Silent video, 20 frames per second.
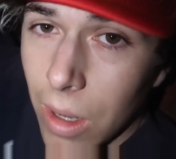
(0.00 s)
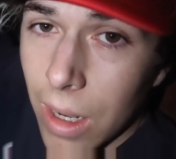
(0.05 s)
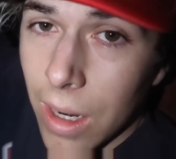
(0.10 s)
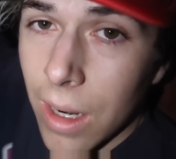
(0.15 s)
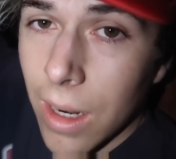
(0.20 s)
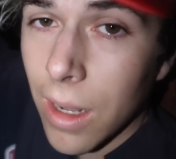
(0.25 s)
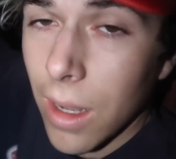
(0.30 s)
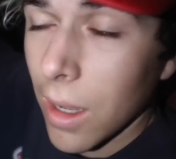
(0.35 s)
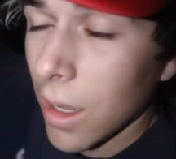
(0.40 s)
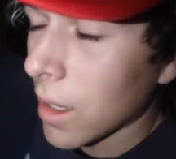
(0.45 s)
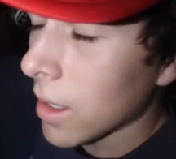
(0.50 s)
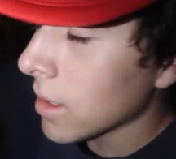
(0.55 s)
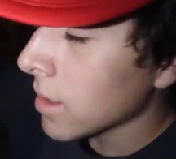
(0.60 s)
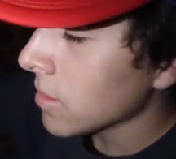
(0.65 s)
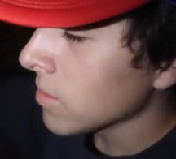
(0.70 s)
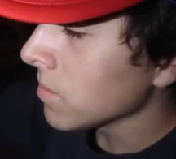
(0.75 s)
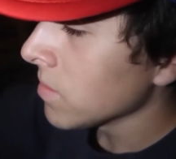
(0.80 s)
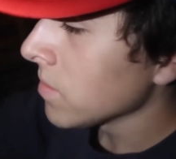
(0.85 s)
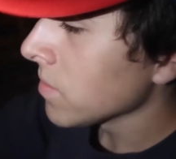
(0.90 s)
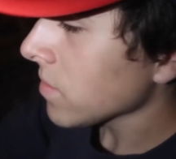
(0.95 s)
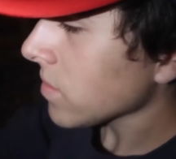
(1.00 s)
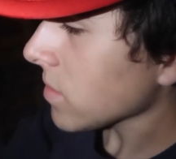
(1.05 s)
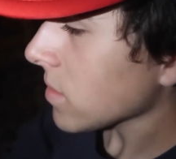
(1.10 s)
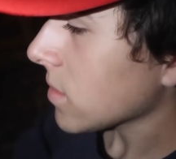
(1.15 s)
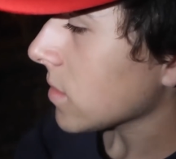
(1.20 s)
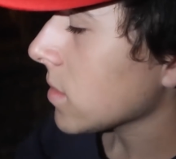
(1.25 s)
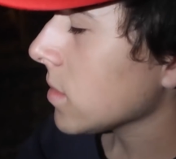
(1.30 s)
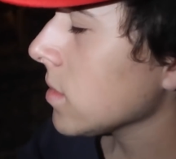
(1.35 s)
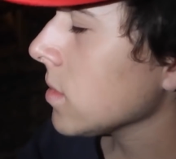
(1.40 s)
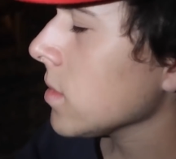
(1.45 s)
man. You went across the
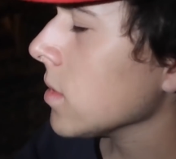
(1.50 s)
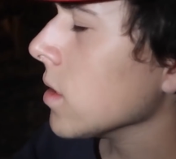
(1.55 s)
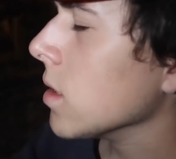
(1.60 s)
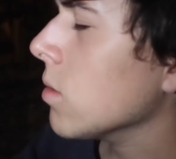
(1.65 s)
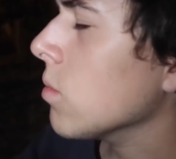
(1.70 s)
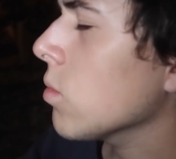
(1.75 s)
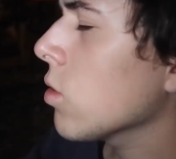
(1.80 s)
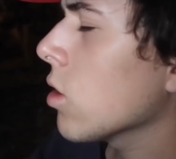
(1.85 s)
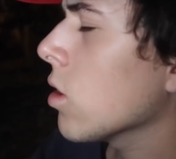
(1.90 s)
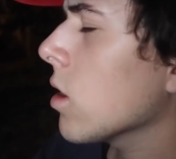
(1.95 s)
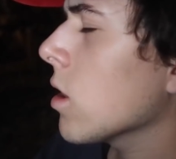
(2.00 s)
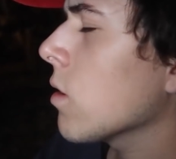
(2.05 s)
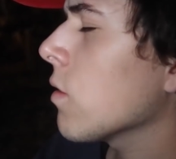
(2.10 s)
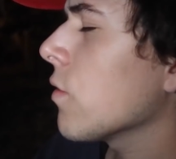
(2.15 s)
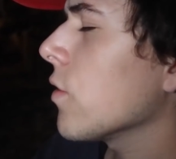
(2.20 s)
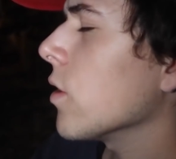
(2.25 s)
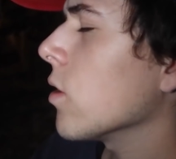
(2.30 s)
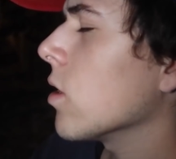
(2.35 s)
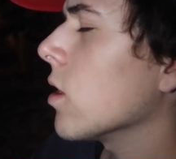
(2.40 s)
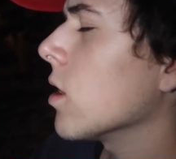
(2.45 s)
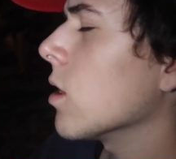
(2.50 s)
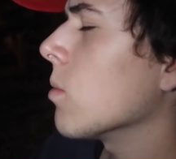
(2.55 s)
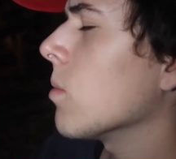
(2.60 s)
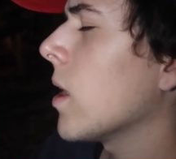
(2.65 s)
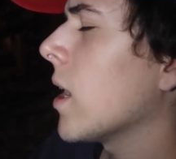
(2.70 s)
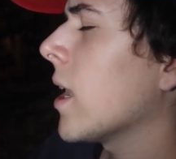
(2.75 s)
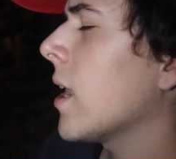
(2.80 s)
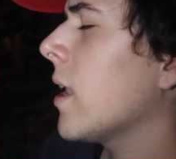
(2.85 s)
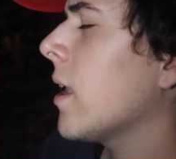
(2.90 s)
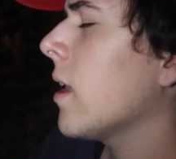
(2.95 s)
street? Bro, I don't feel good,
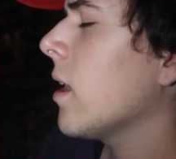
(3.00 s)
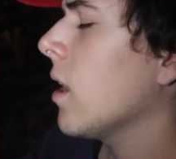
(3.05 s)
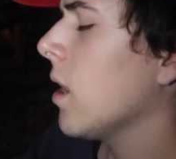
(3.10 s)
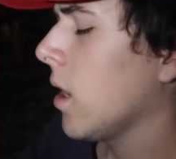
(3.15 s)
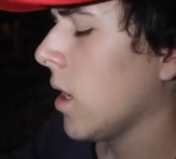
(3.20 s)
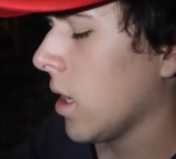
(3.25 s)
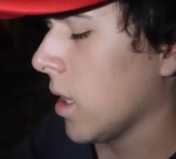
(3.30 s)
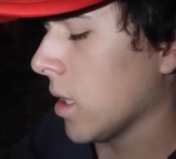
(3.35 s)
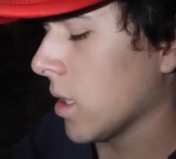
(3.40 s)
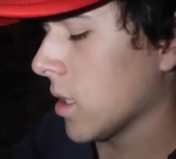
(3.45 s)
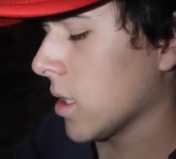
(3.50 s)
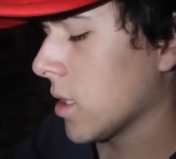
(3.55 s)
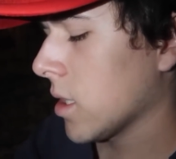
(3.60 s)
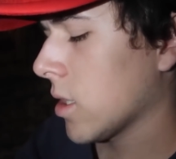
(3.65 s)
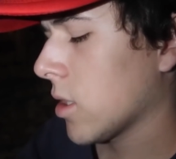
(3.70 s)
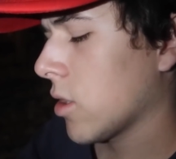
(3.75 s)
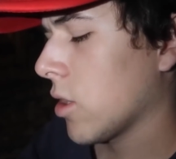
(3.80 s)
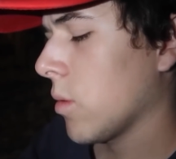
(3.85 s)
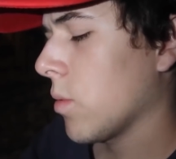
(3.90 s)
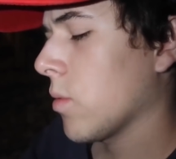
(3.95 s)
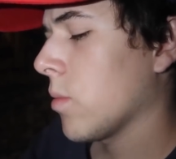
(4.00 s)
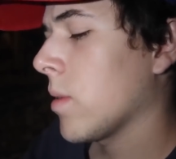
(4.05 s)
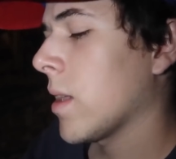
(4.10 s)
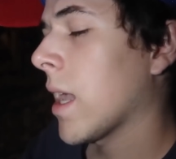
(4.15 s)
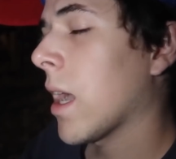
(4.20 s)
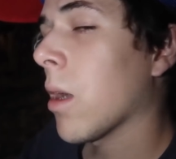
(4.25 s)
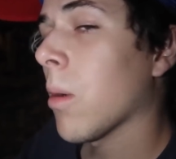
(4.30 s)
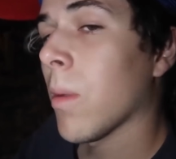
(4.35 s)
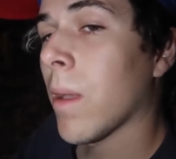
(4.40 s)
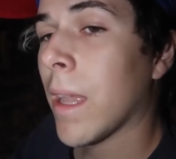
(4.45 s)
man. This is creeping
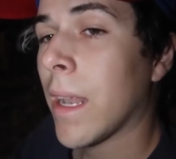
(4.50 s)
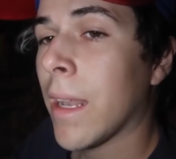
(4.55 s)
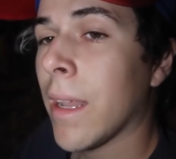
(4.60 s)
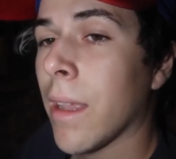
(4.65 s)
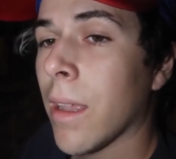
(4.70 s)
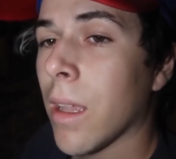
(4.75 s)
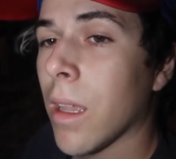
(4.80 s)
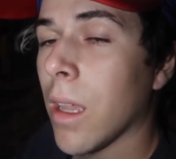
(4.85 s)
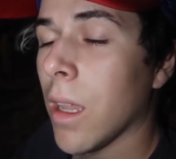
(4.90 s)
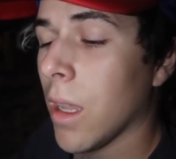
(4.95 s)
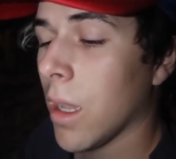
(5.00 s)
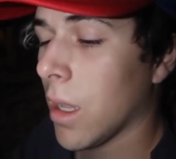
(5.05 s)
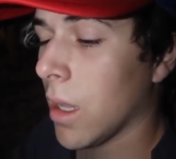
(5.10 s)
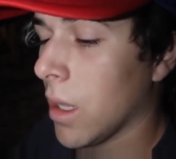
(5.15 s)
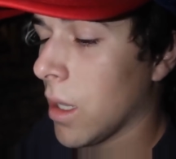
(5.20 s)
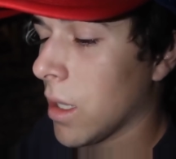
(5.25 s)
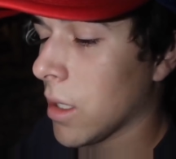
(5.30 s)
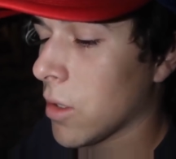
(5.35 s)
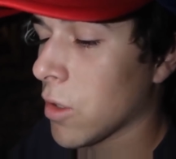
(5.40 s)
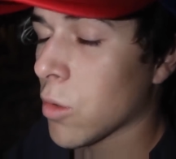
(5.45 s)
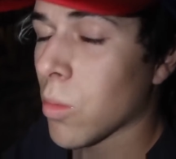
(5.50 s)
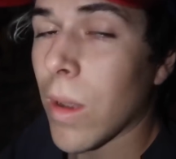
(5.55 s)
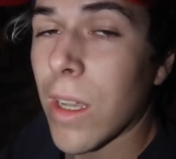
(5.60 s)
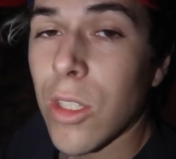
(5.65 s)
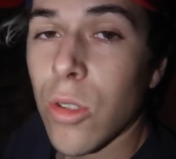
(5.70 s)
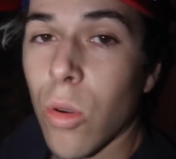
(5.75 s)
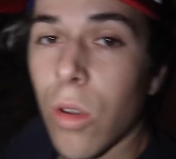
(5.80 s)
me out, man. This is my